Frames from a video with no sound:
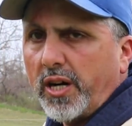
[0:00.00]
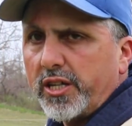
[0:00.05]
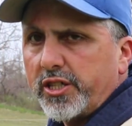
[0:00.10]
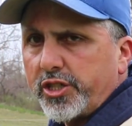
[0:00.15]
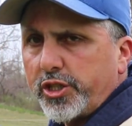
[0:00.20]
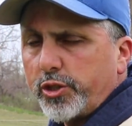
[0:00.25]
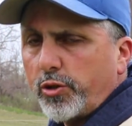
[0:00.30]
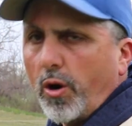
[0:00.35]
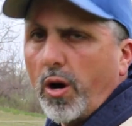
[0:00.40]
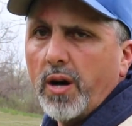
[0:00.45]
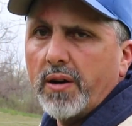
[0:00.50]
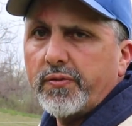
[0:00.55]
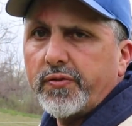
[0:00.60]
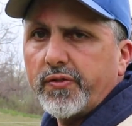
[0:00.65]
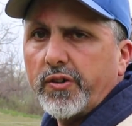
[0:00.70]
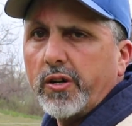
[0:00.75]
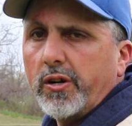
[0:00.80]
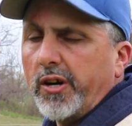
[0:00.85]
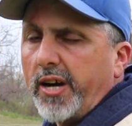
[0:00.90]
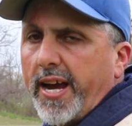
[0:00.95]
straw
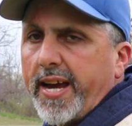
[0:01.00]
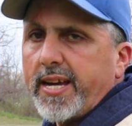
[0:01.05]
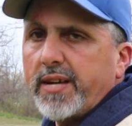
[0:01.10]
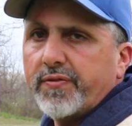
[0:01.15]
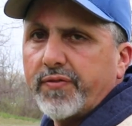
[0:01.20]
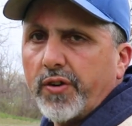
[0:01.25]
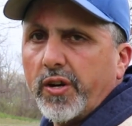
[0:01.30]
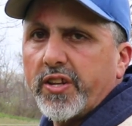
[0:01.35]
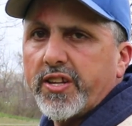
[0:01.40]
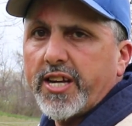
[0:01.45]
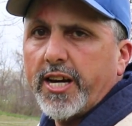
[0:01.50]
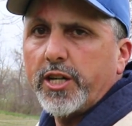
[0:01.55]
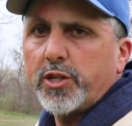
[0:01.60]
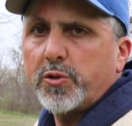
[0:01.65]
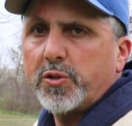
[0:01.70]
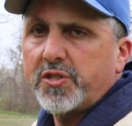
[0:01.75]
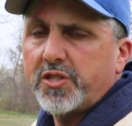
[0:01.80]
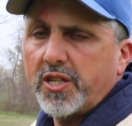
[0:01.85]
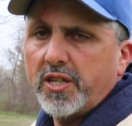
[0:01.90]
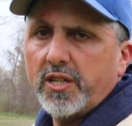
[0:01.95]
or hay in front of the
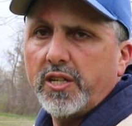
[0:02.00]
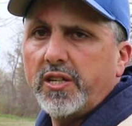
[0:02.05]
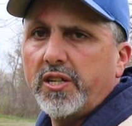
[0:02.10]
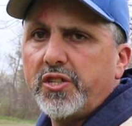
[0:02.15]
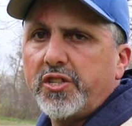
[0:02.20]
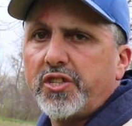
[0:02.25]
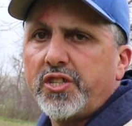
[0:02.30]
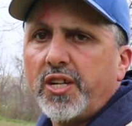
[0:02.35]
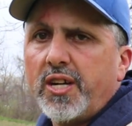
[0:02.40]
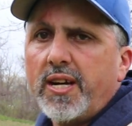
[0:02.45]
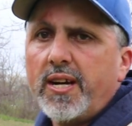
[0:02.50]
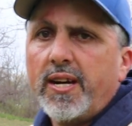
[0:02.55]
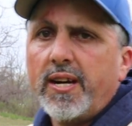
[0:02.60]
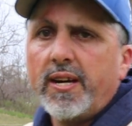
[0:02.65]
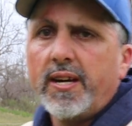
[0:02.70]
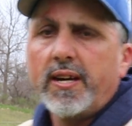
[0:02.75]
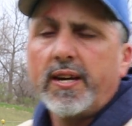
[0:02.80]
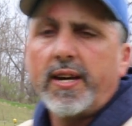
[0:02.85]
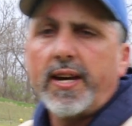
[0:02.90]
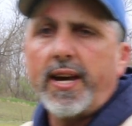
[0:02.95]
entrances,
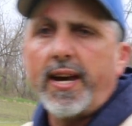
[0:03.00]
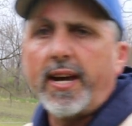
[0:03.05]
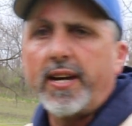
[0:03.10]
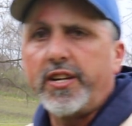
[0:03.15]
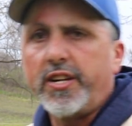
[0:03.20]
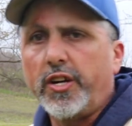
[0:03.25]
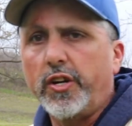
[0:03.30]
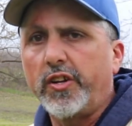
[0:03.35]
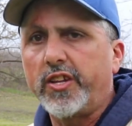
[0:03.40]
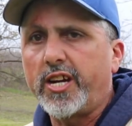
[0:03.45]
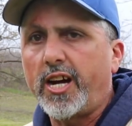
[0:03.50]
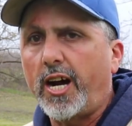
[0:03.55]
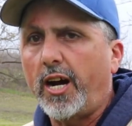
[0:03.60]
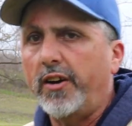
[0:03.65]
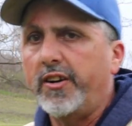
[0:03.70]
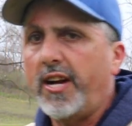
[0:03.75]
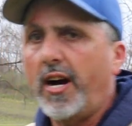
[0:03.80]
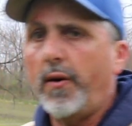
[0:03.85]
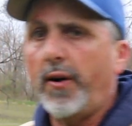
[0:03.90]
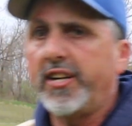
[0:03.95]
and here they
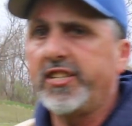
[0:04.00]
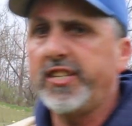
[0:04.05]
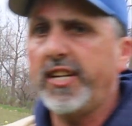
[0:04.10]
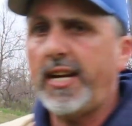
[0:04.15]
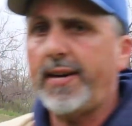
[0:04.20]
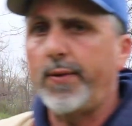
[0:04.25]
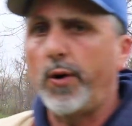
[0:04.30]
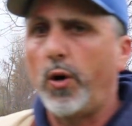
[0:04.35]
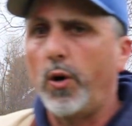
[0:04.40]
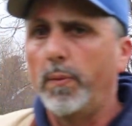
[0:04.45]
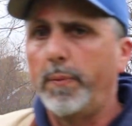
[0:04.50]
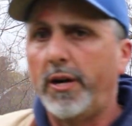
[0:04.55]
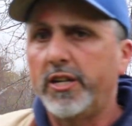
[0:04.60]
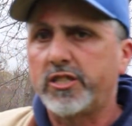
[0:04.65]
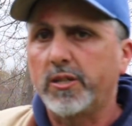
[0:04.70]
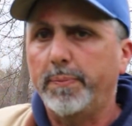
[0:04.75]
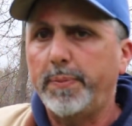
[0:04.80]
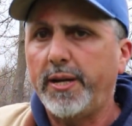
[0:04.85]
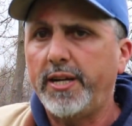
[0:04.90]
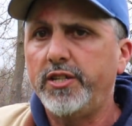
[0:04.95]
are. Now I did have a whole
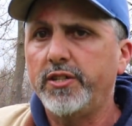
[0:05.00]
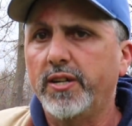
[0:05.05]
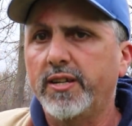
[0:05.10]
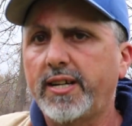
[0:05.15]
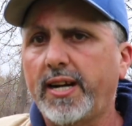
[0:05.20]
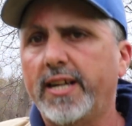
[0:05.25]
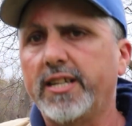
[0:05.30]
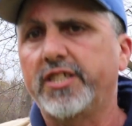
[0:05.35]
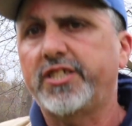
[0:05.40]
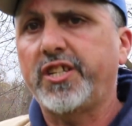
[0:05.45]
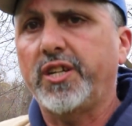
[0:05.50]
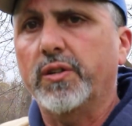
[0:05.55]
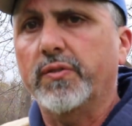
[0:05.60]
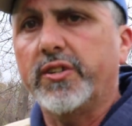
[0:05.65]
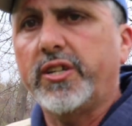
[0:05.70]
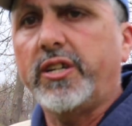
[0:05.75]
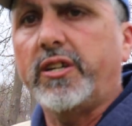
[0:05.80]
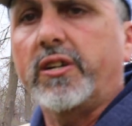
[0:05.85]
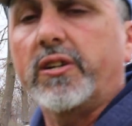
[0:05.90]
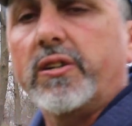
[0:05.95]
bunch of bees. You can kind of see
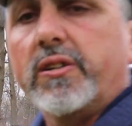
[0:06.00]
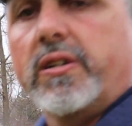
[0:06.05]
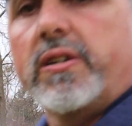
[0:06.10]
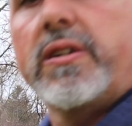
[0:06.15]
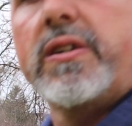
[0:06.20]
over here